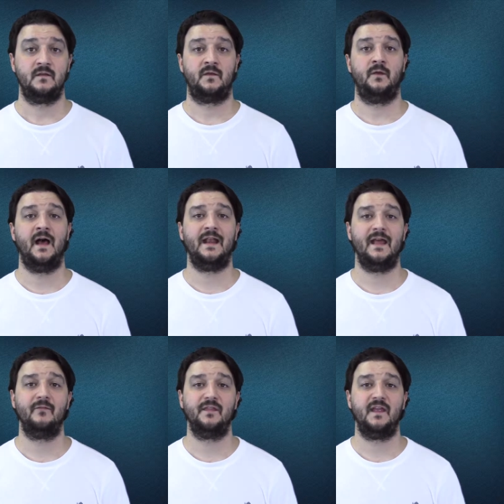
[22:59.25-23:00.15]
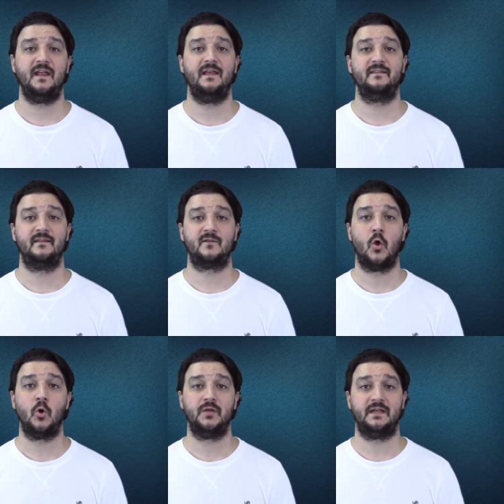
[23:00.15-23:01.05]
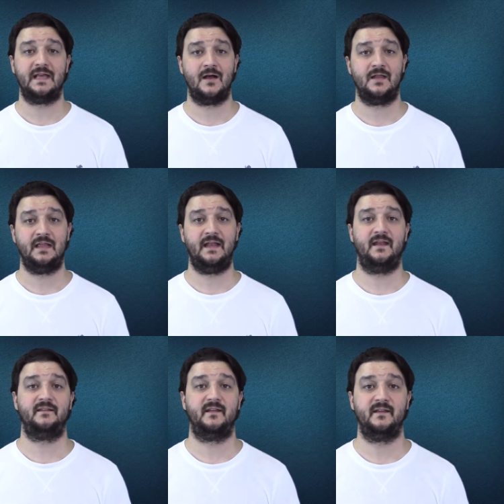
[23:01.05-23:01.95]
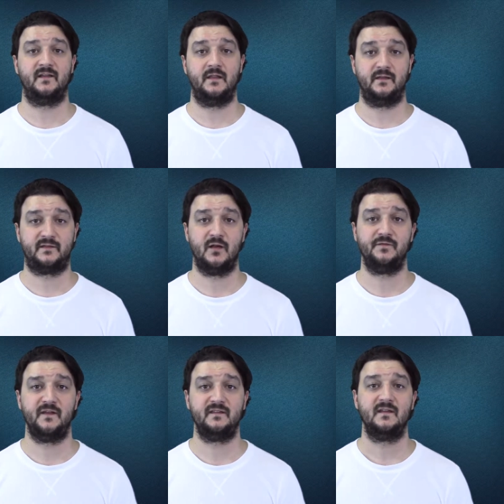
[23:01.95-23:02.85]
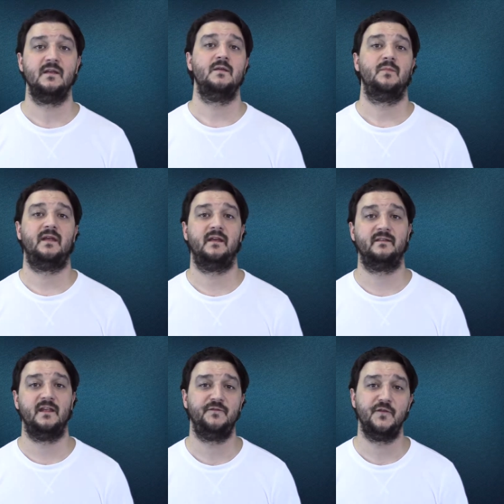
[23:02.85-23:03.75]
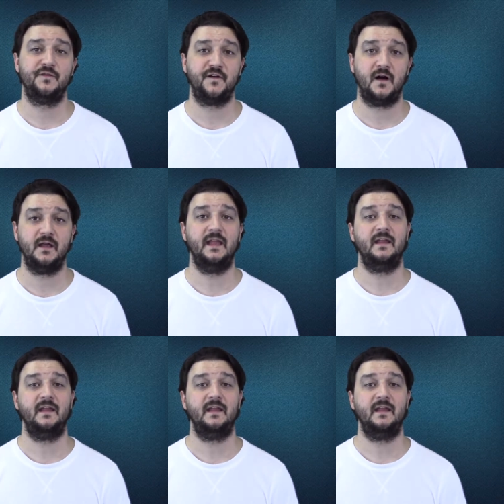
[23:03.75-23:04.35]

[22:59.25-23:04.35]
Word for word: So not everything is as cold and calculated as it is on the surface because if you fall in